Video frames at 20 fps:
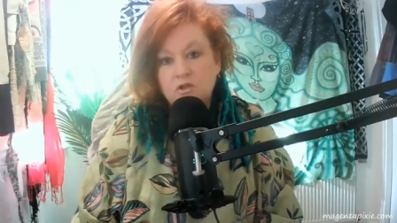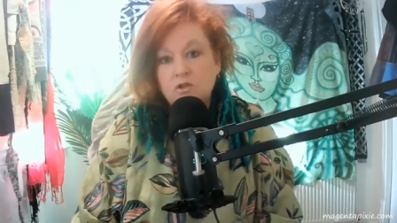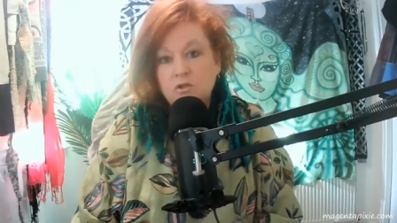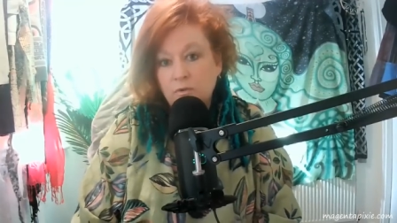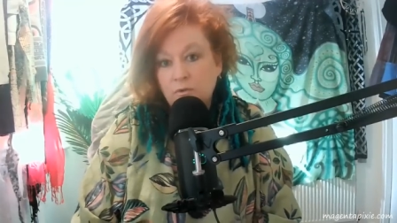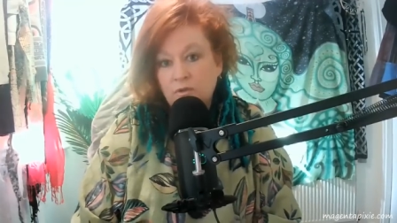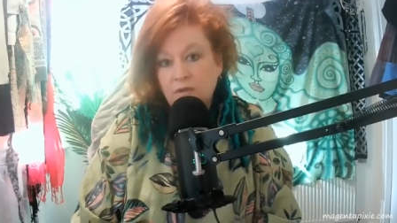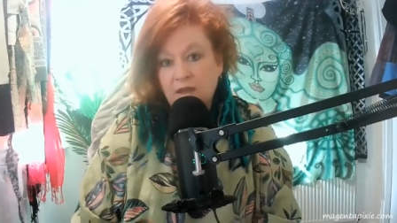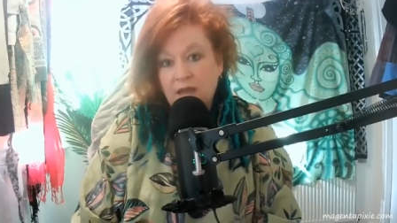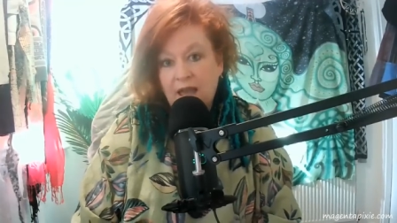
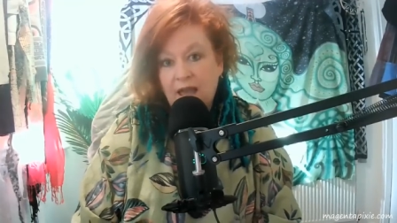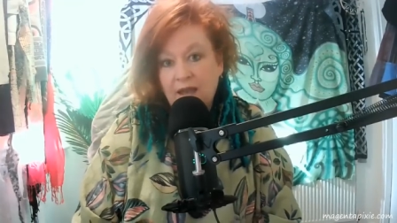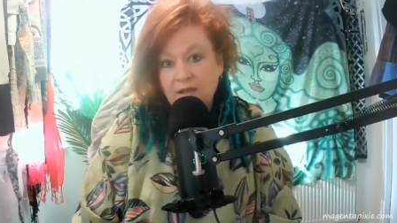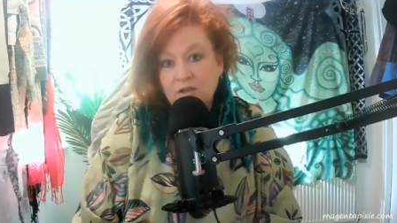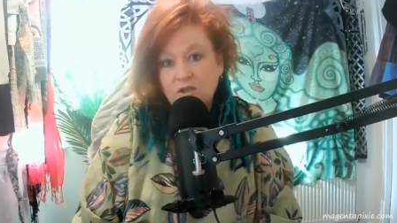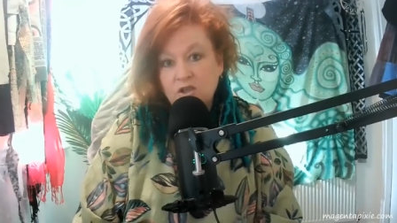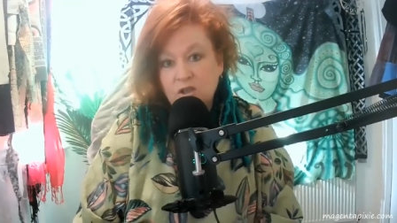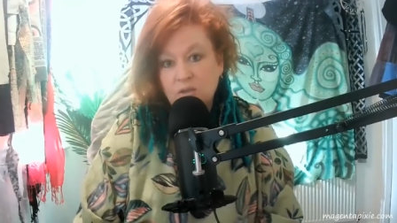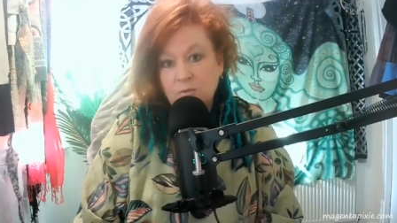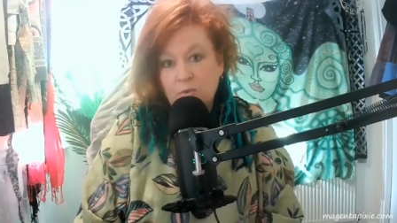do the
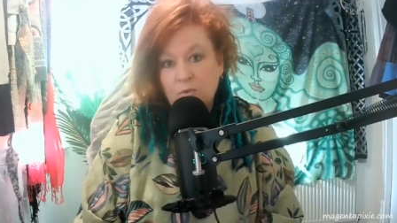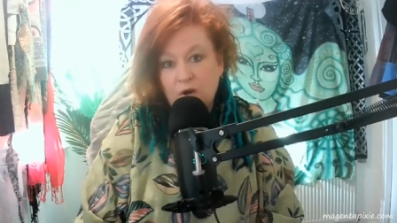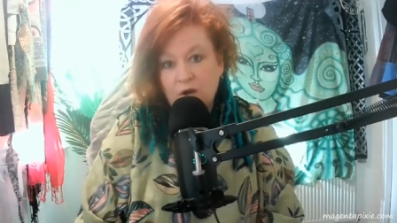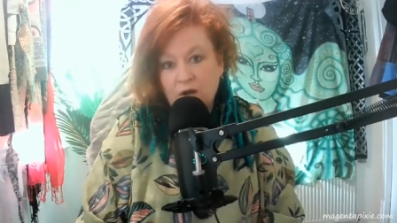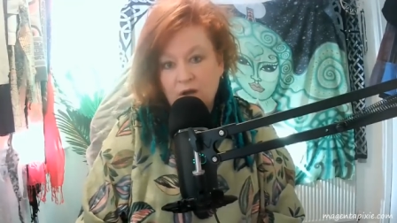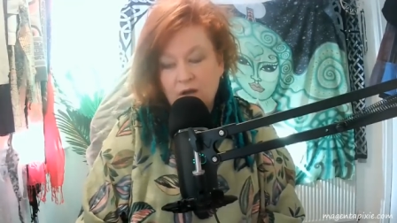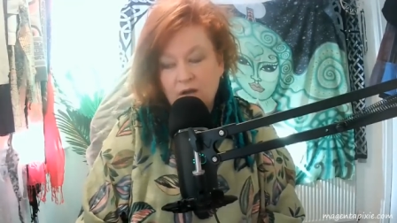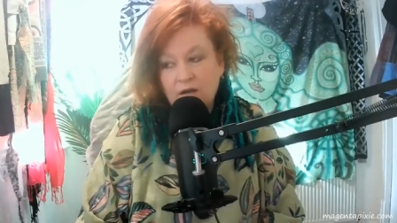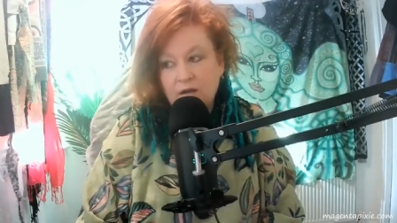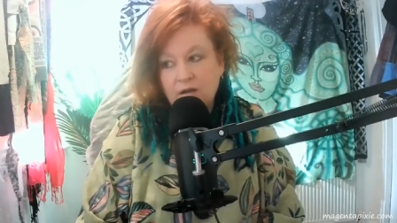energy
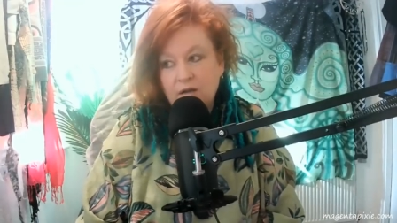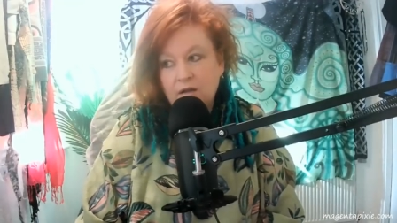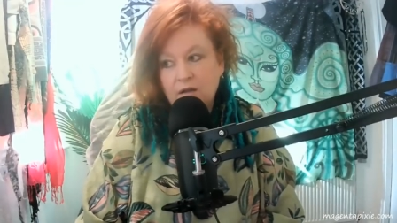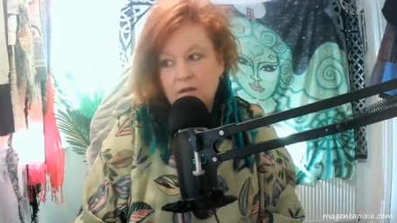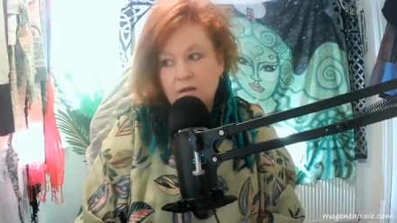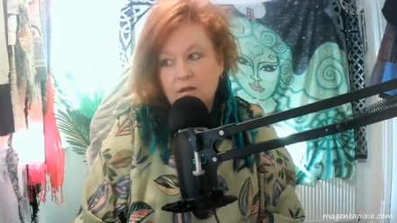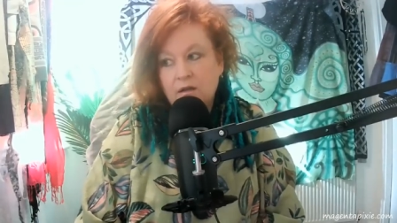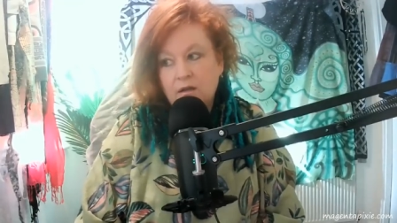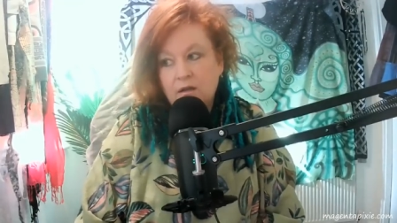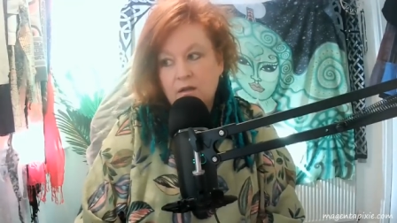work
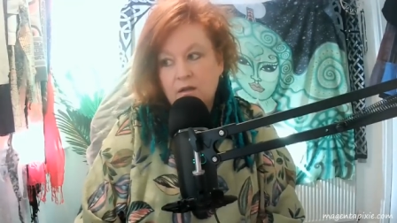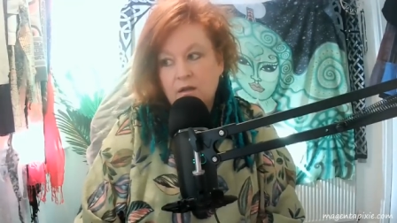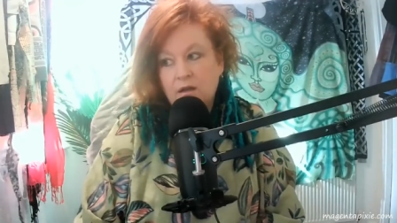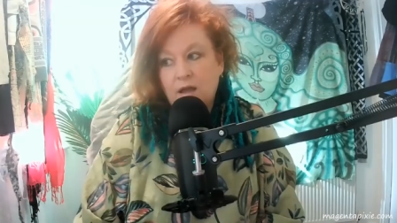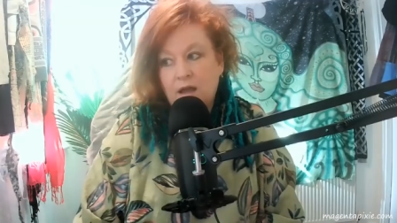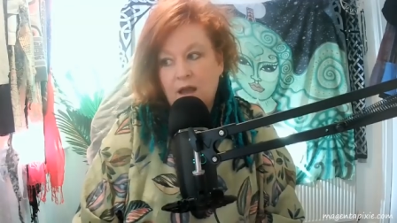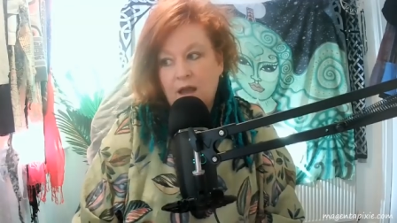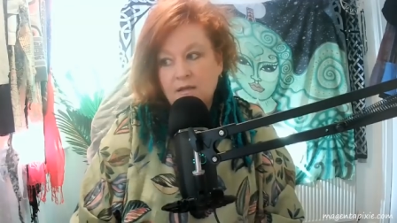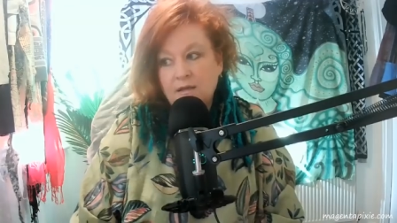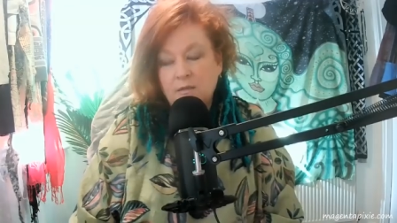
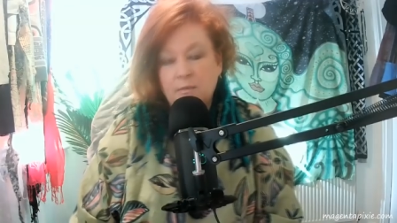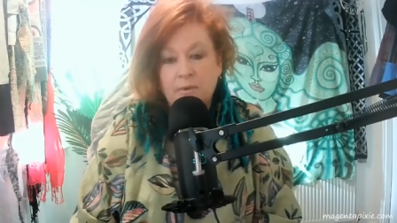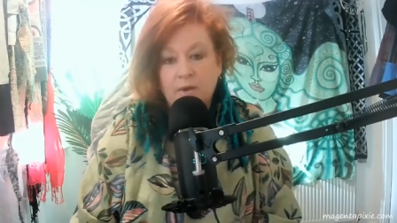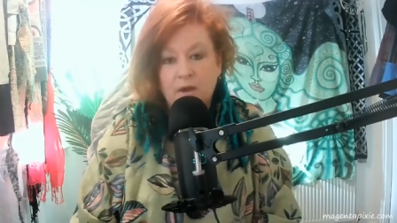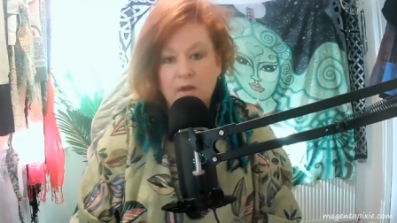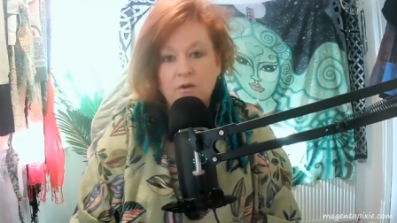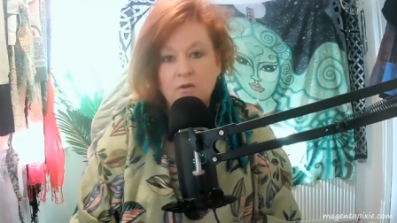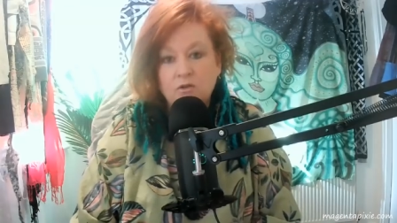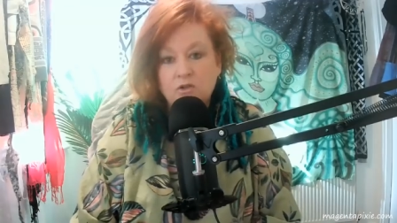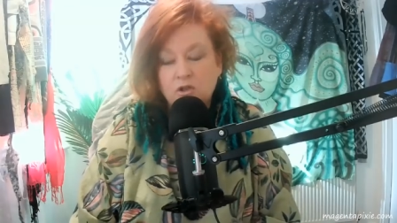as a
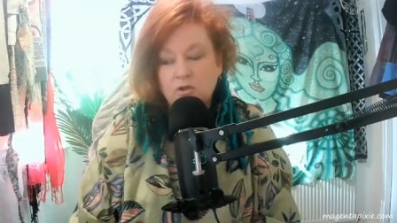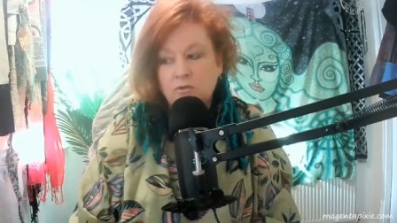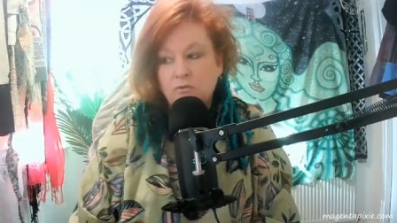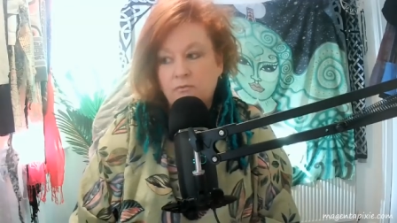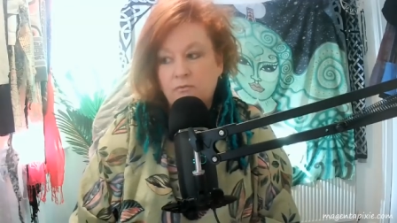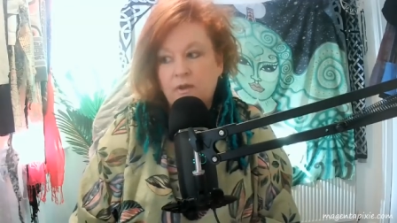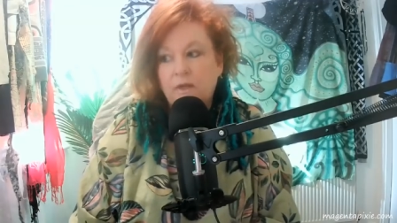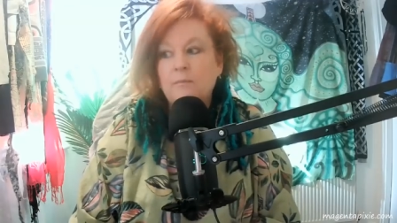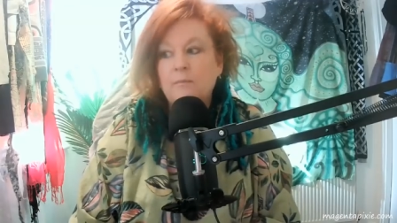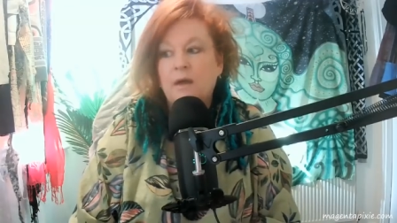biological
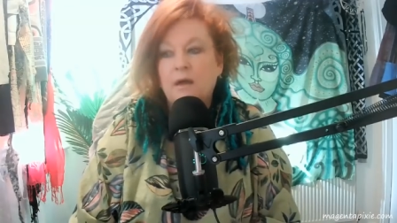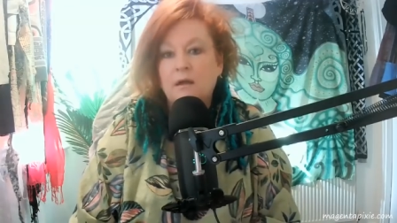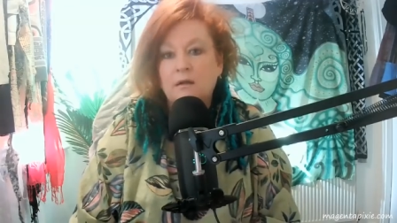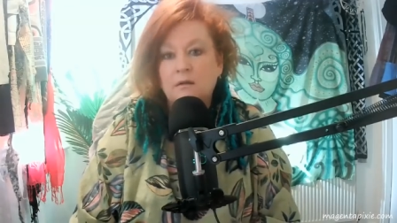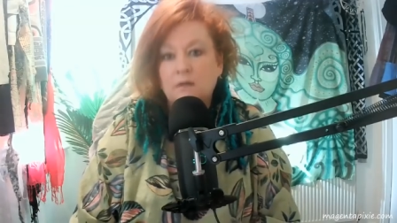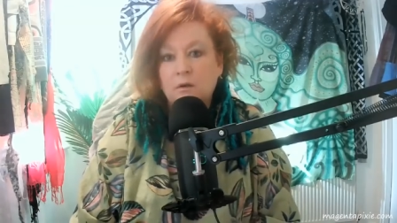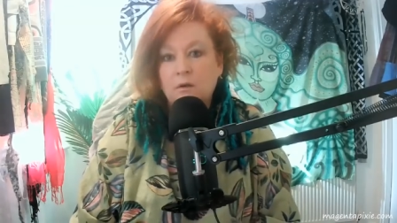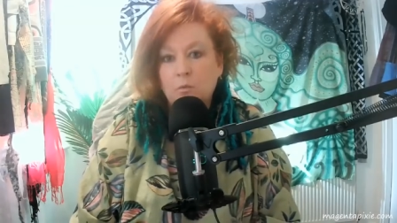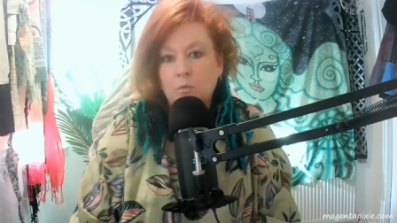female?